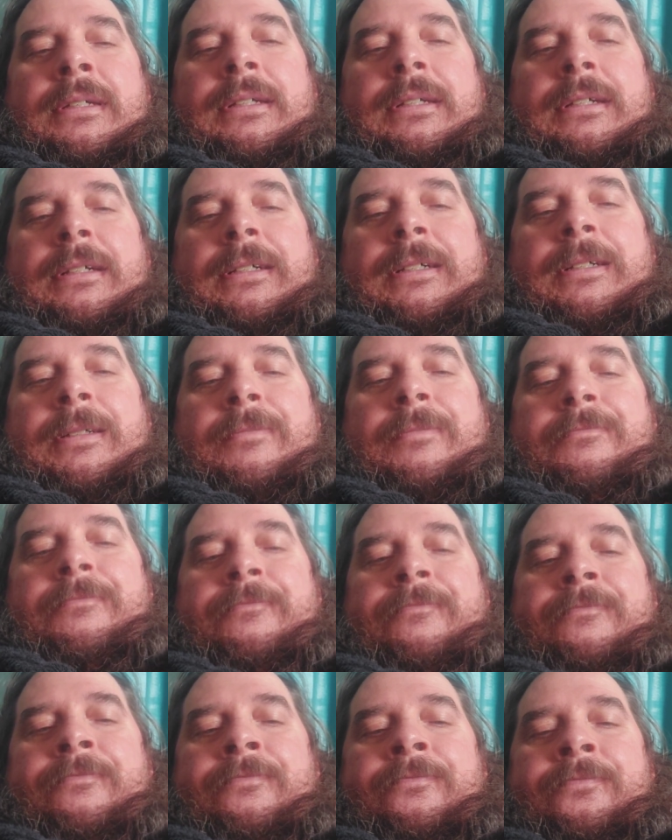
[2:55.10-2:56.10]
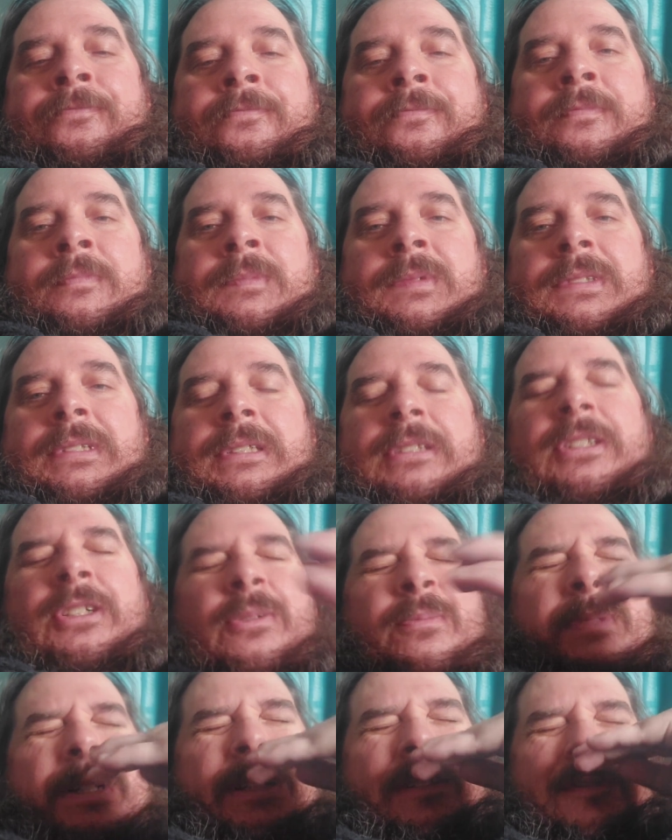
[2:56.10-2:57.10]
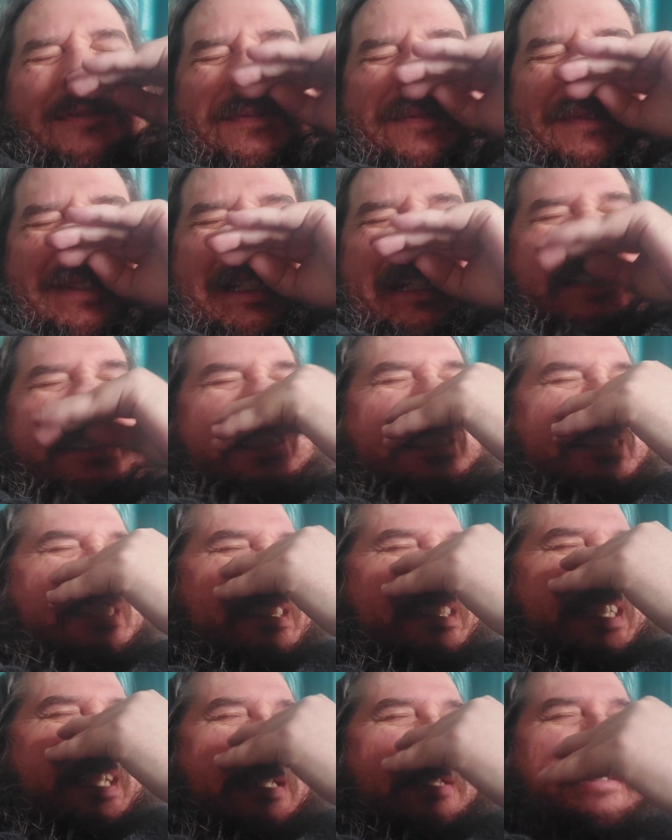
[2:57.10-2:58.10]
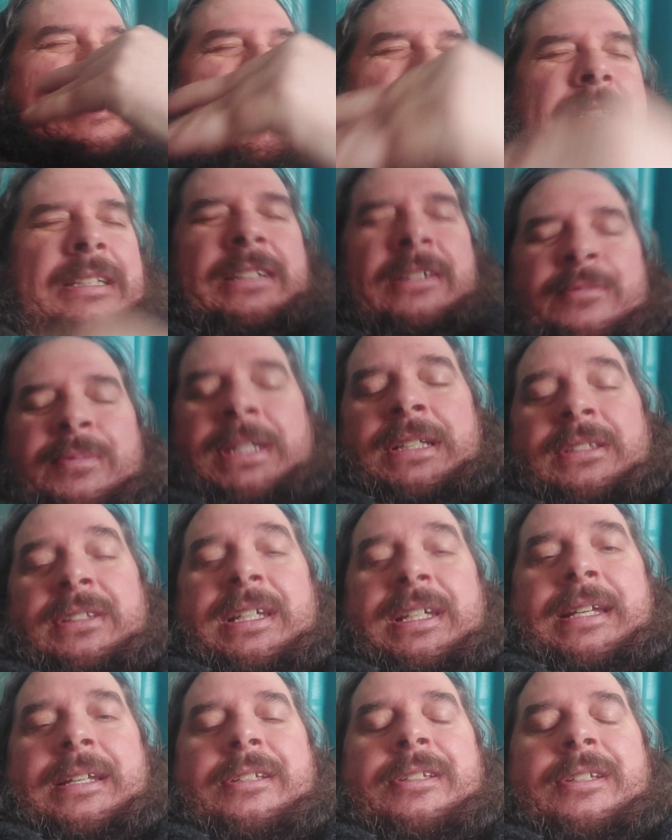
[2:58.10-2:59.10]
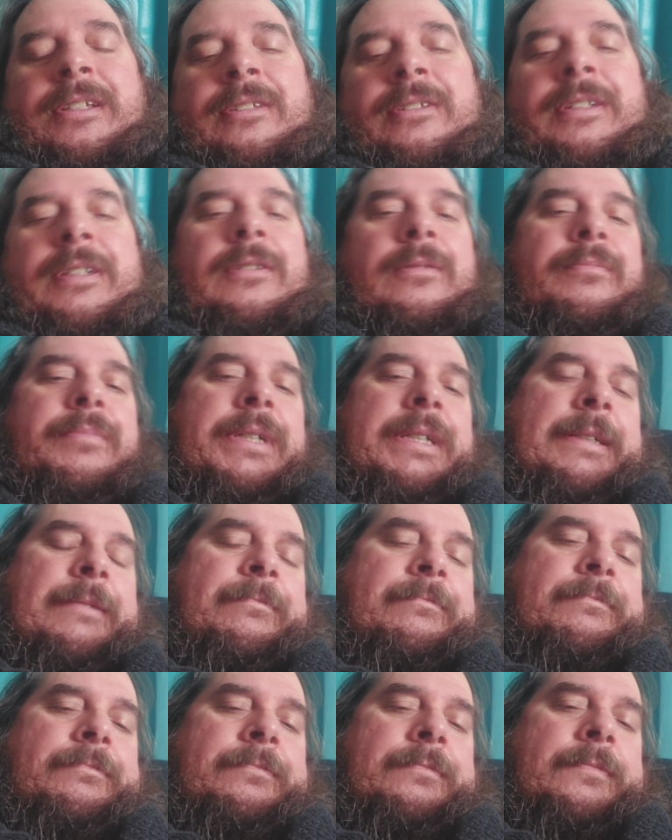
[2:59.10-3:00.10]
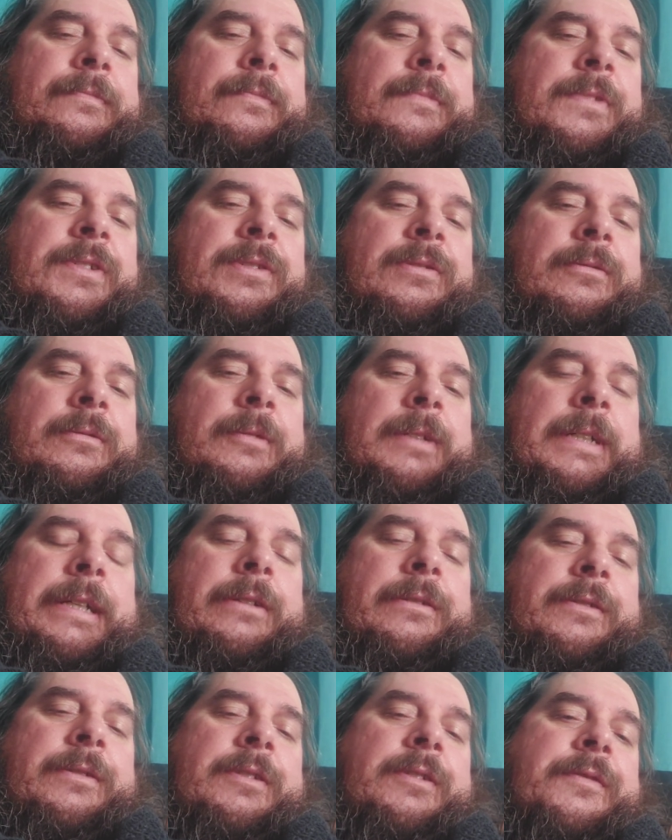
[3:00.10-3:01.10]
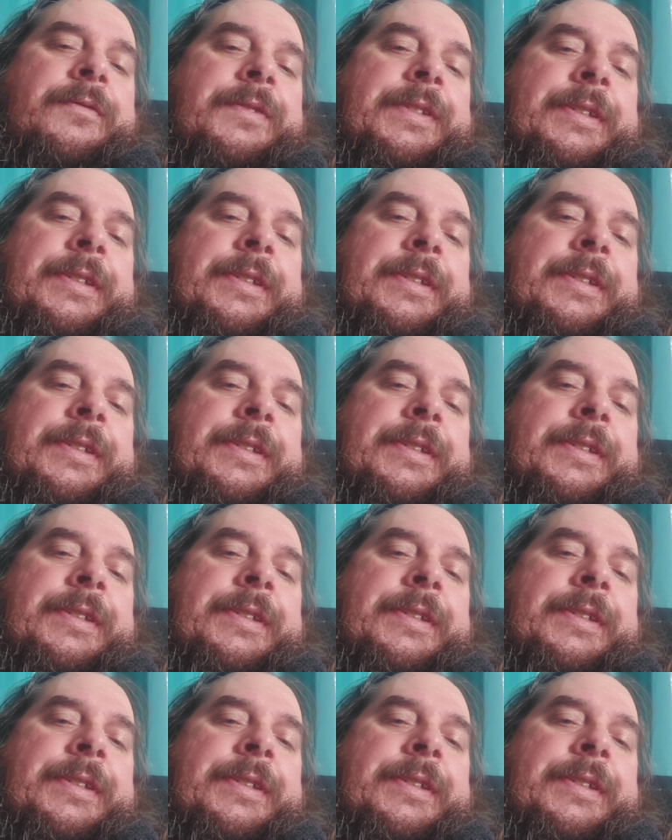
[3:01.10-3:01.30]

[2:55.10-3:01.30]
A little bit of kind of like tingling down my legs a little bit. So I don't know if